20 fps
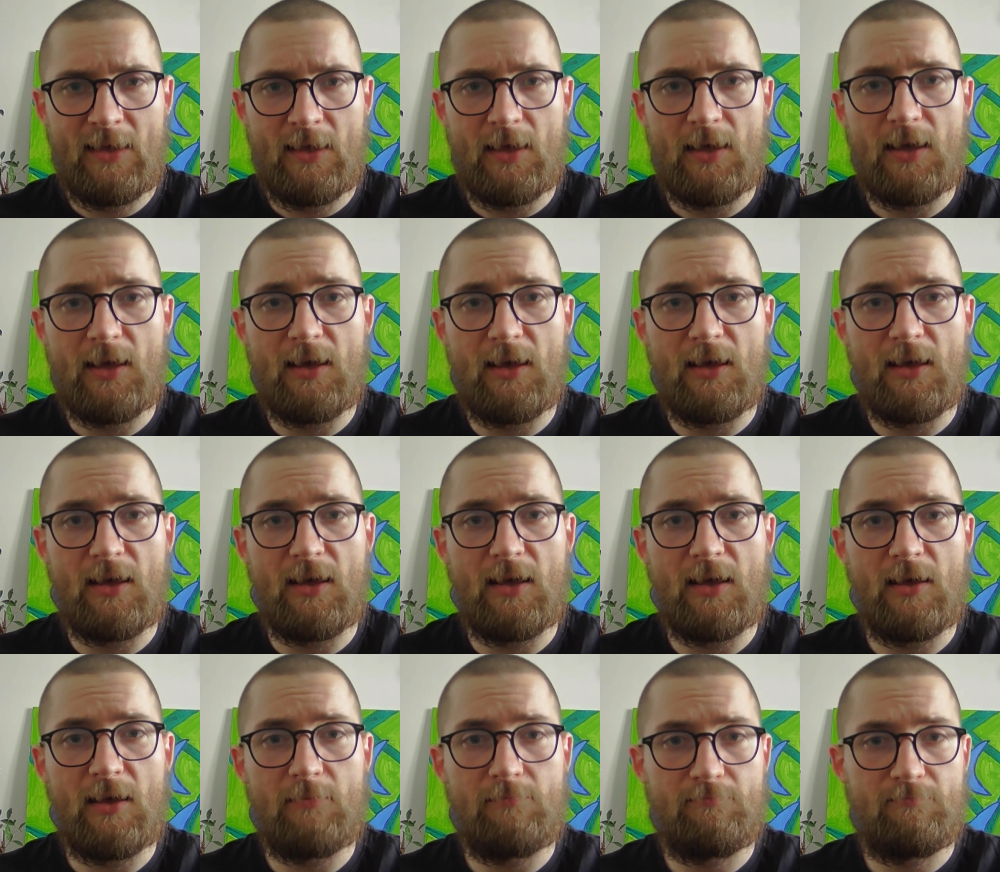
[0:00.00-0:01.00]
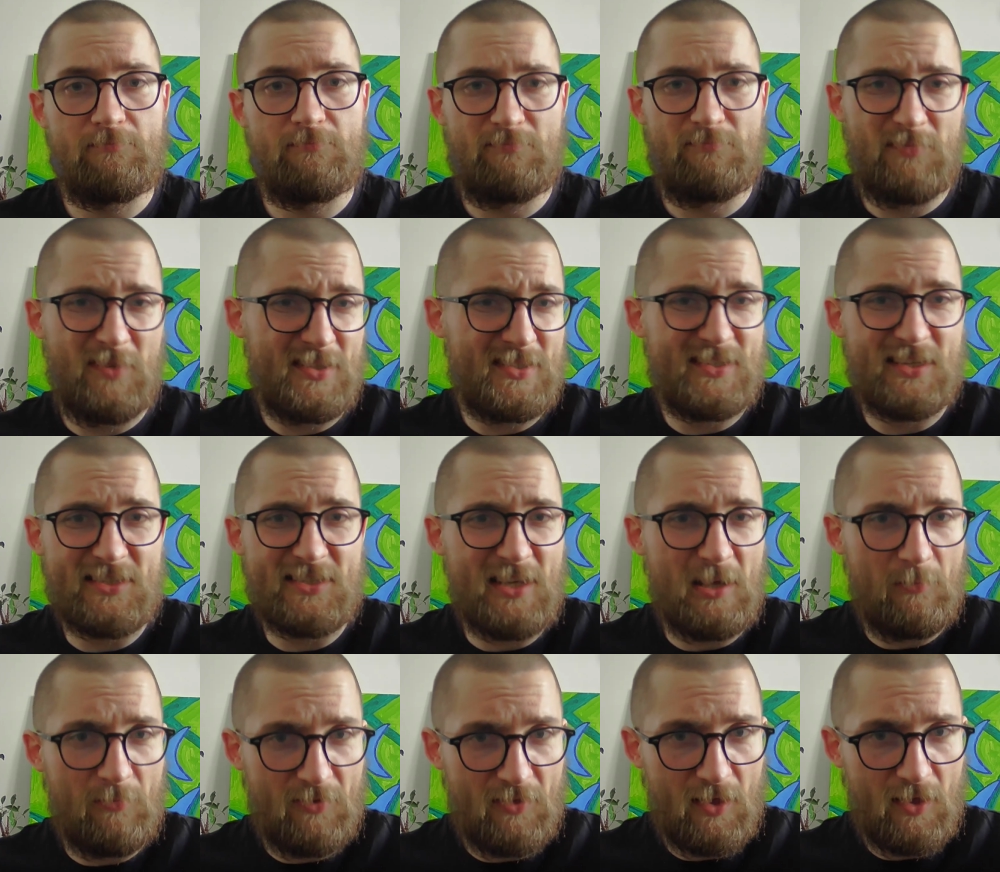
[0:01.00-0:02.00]
It's the
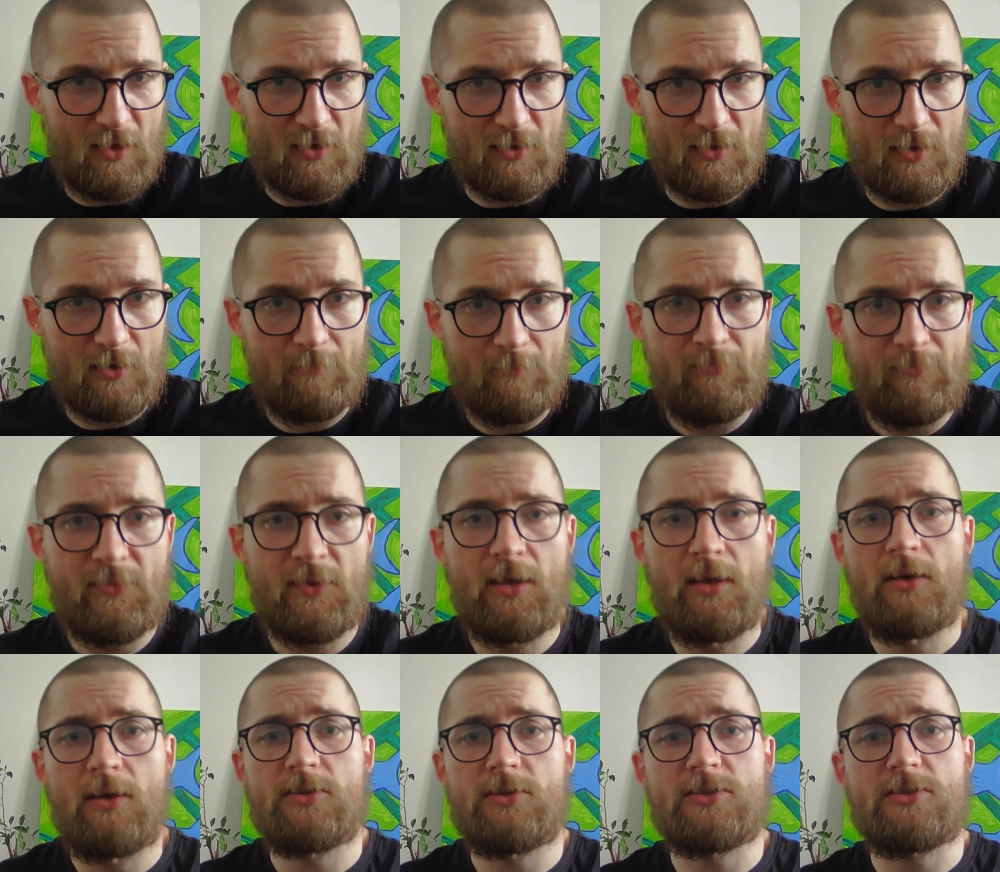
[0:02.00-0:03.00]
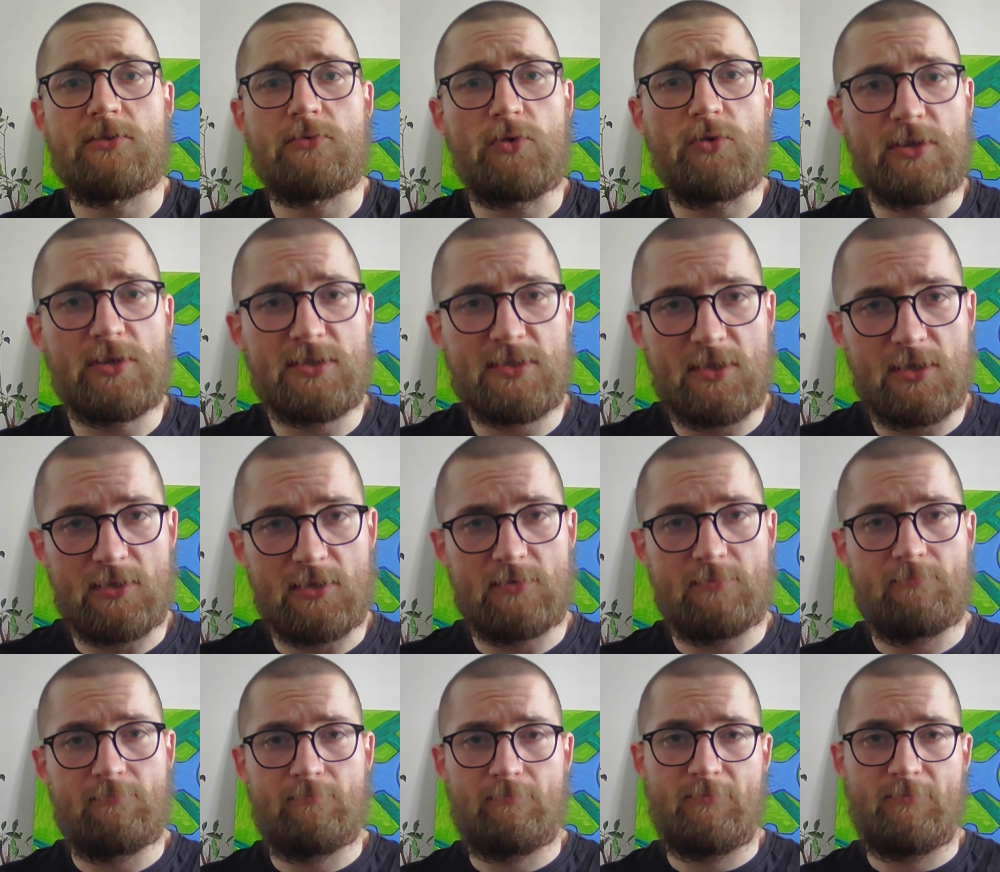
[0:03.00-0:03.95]
same thing, yeah? So what is it?